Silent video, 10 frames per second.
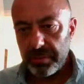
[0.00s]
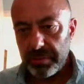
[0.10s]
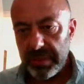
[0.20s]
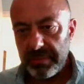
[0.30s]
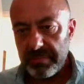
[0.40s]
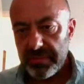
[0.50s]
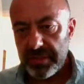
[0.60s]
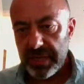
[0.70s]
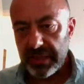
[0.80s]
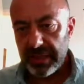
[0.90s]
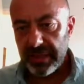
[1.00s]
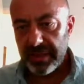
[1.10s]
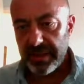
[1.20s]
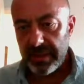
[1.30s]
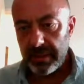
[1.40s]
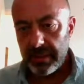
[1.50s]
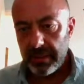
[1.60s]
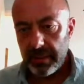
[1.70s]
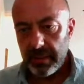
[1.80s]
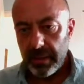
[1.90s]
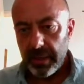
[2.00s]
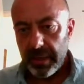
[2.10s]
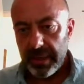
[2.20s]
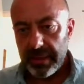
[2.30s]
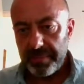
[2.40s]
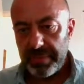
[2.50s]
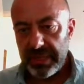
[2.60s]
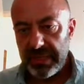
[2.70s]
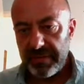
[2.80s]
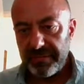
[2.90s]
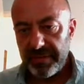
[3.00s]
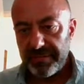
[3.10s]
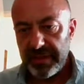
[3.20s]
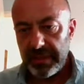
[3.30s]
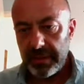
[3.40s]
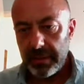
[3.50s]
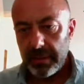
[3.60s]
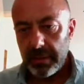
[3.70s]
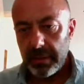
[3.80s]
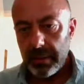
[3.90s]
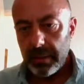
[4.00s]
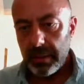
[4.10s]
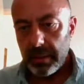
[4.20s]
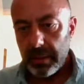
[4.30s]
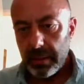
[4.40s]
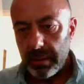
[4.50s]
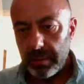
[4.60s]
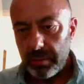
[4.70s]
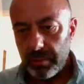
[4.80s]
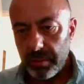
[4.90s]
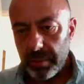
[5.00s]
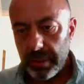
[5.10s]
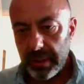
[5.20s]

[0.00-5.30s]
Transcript: to TIM channel 3, and the PD15 to